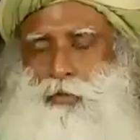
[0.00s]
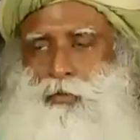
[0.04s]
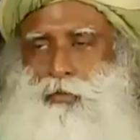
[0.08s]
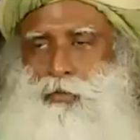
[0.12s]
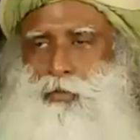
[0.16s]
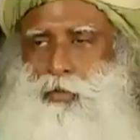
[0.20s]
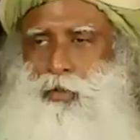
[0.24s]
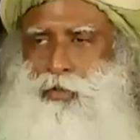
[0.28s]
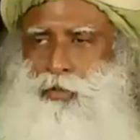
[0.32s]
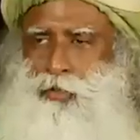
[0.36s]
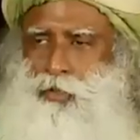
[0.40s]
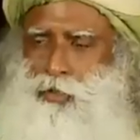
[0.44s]

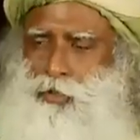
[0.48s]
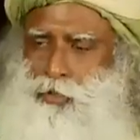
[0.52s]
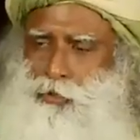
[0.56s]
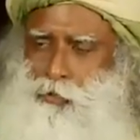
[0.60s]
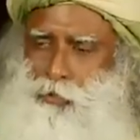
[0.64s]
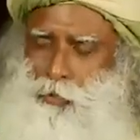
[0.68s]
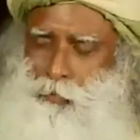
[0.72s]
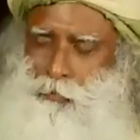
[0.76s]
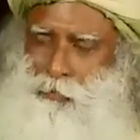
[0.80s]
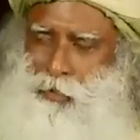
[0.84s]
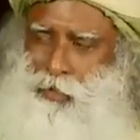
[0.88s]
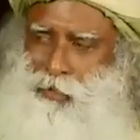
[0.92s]
Wanting to
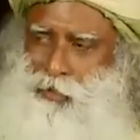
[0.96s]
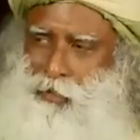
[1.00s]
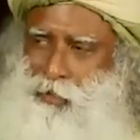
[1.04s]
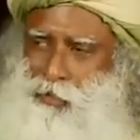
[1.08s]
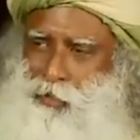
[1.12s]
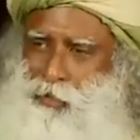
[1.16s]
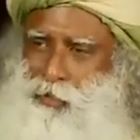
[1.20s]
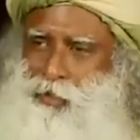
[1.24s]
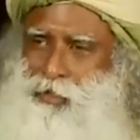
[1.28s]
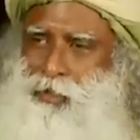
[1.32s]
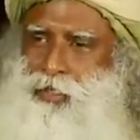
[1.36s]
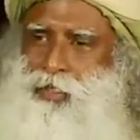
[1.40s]
be better
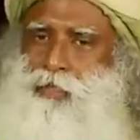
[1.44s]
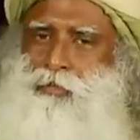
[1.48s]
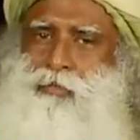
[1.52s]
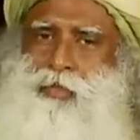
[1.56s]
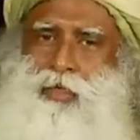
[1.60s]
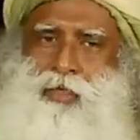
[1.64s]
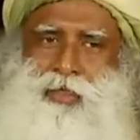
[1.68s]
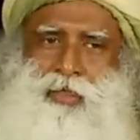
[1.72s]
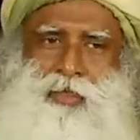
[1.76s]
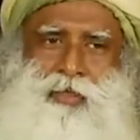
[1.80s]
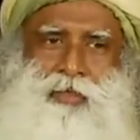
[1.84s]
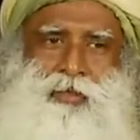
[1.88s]
than
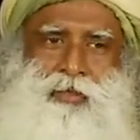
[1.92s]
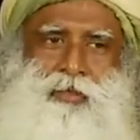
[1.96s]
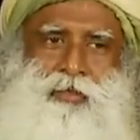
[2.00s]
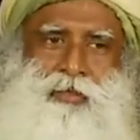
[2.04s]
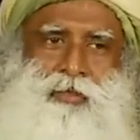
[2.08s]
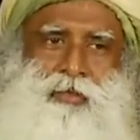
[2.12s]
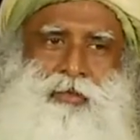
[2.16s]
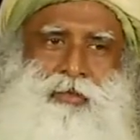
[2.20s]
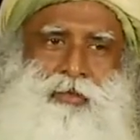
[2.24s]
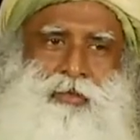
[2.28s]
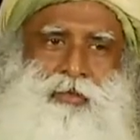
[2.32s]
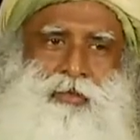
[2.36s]
somebody
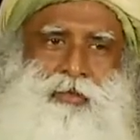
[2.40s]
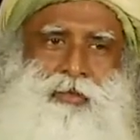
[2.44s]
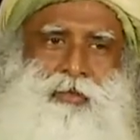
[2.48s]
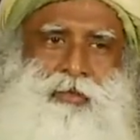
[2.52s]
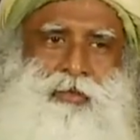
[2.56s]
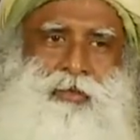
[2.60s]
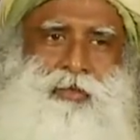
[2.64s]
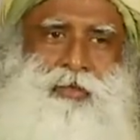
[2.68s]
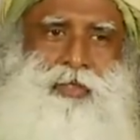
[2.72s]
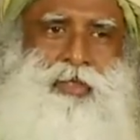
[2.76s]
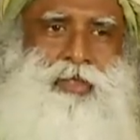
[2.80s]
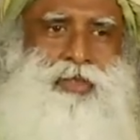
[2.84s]

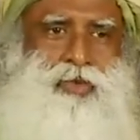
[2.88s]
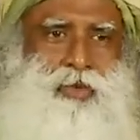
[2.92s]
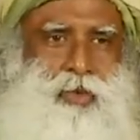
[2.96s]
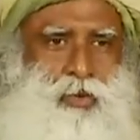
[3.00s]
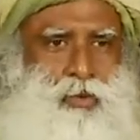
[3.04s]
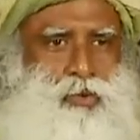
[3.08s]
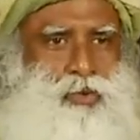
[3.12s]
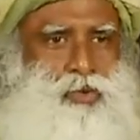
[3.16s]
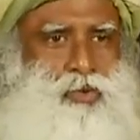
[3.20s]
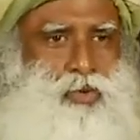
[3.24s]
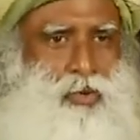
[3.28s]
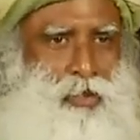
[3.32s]
is
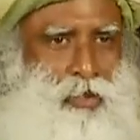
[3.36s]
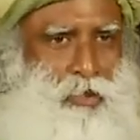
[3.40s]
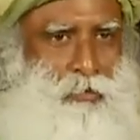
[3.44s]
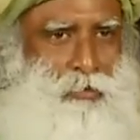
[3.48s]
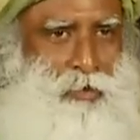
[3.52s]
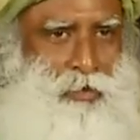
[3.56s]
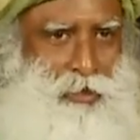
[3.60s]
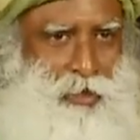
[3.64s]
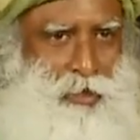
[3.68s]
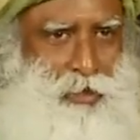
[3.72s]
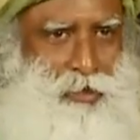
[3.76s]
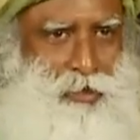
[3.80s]
also an
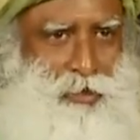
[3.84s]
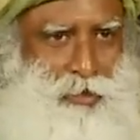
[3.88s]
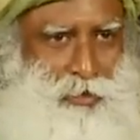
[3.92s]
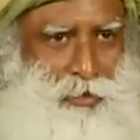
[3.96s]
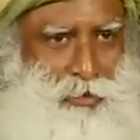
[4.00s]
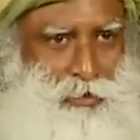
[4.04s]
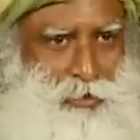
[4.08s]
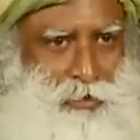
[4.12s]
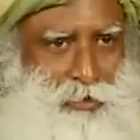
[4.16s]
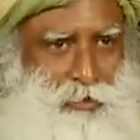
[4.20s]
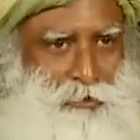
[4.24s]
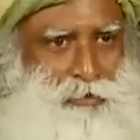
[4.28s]
imitation
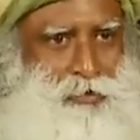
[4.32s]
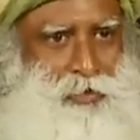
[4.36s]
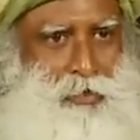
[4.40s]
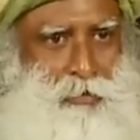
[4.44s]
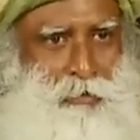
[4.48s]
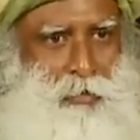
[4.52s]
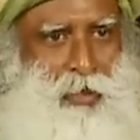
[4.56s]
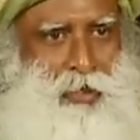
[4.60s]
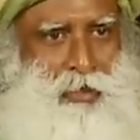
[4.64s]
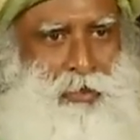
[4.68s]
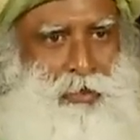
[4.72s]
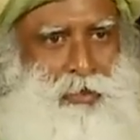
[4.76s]
of
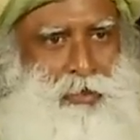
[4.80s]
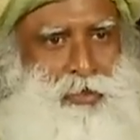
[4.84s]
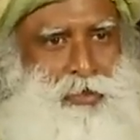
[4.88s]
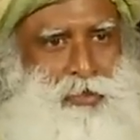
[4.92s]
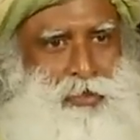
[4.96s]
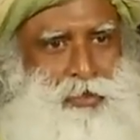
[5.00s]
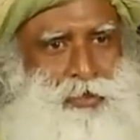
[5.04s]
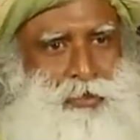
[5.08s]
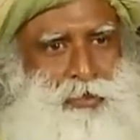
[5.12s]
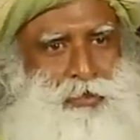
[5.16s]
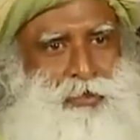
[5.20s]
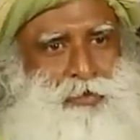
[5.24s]
somebody,
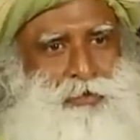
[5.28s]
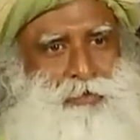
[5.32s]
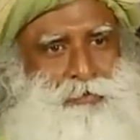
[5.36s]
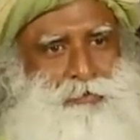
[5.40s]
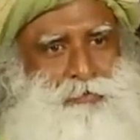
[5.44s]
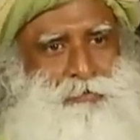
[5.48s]
isn't it?